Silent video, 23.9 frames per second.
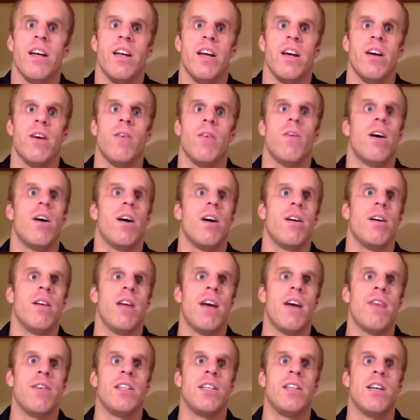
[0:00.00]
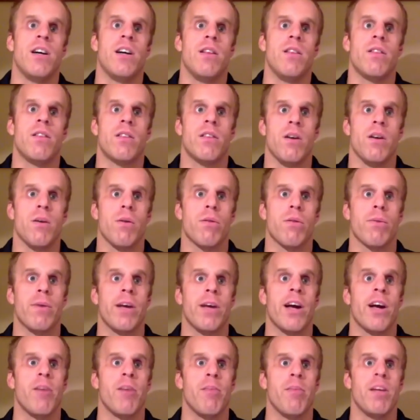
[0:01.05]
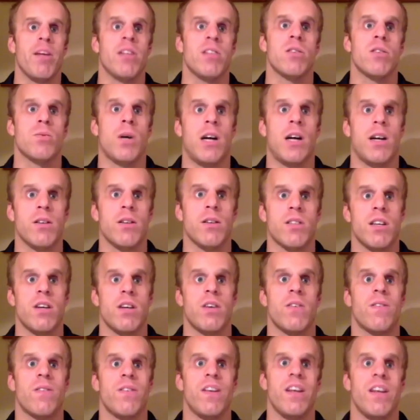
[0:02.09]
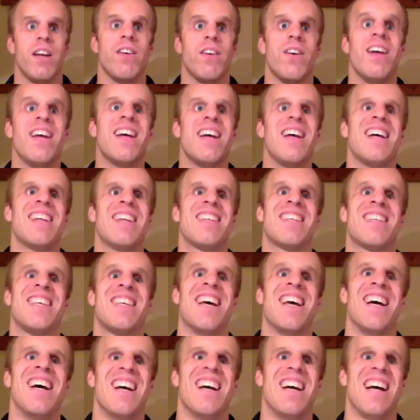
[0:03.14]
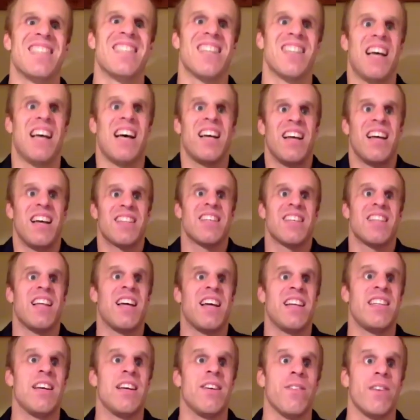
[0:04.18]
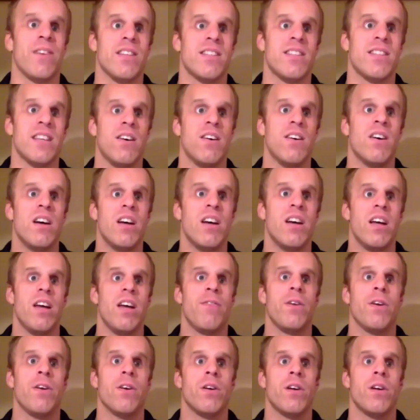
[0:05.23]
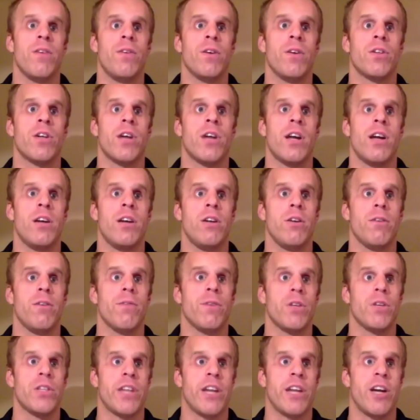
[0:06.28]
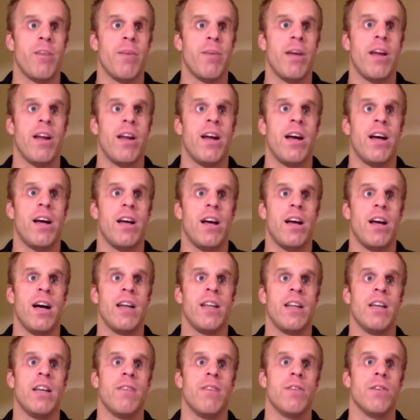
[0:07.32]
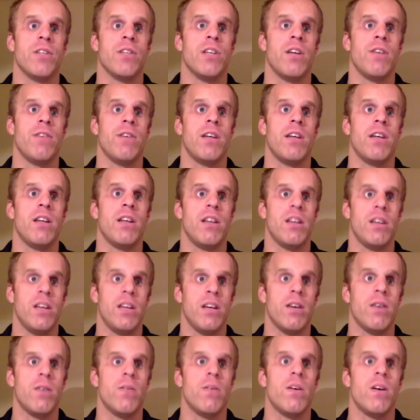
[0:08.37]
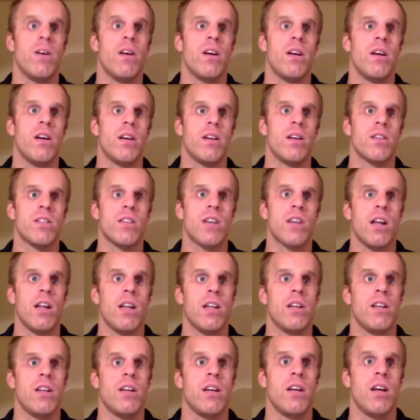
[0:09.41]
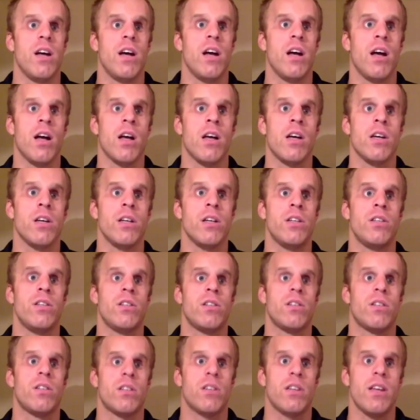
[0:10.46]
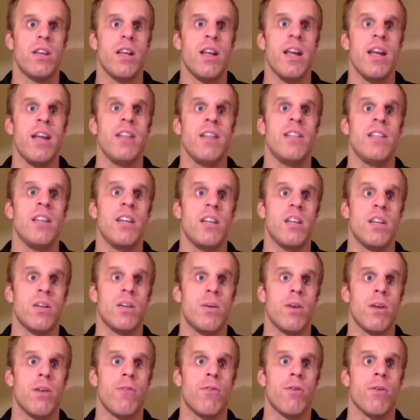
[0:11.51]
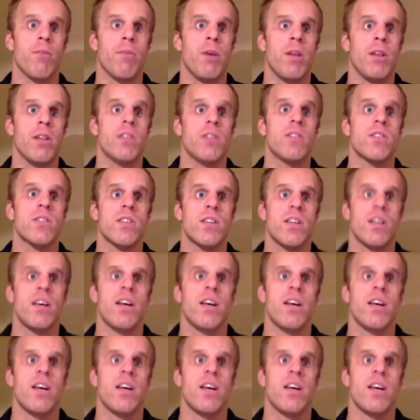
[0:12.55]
you know, having done, you know, 3 Ironmans as well. So, you know, that's a lot different. So if you're trying to do your first Ironman, I'd give yourself a, you know, solid, a good 18 to 24 months,